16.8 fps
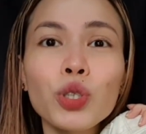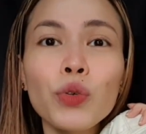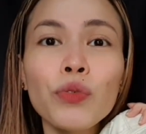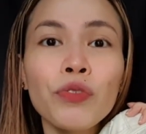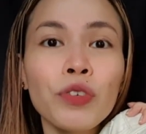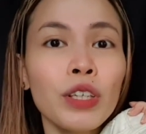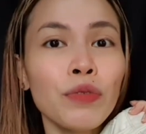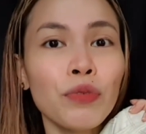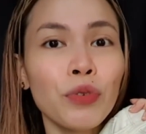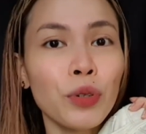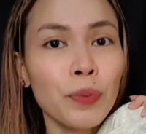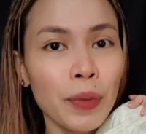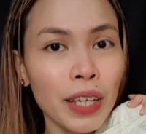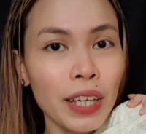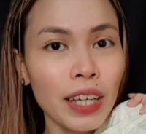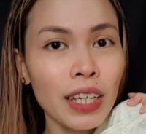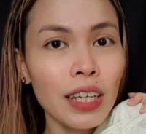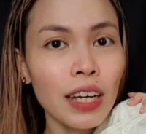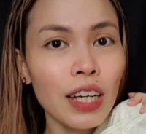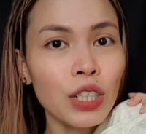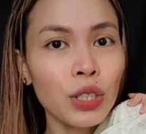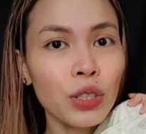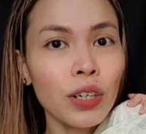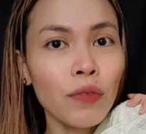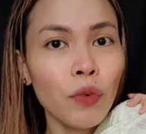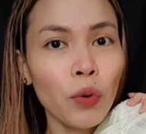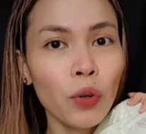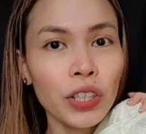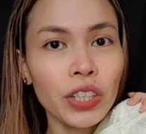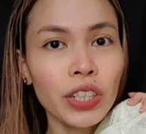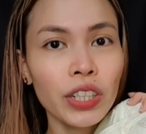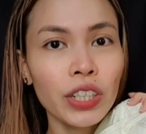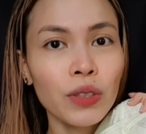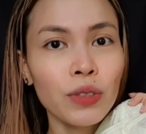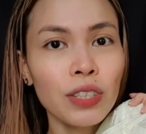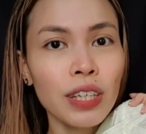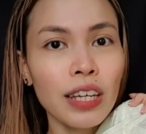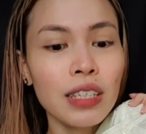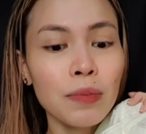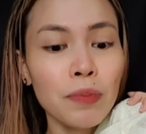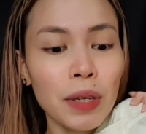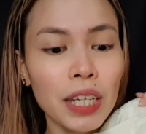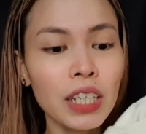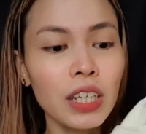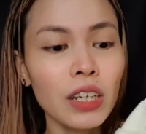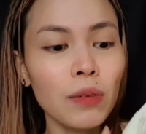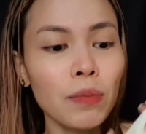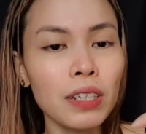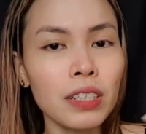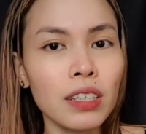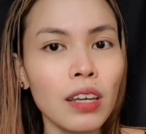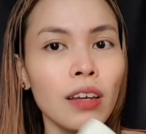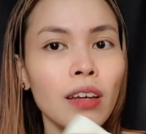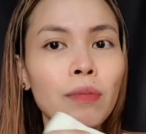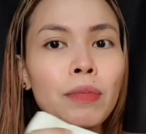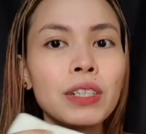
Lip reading: too fit for me. I should have ordered yung size medium kasi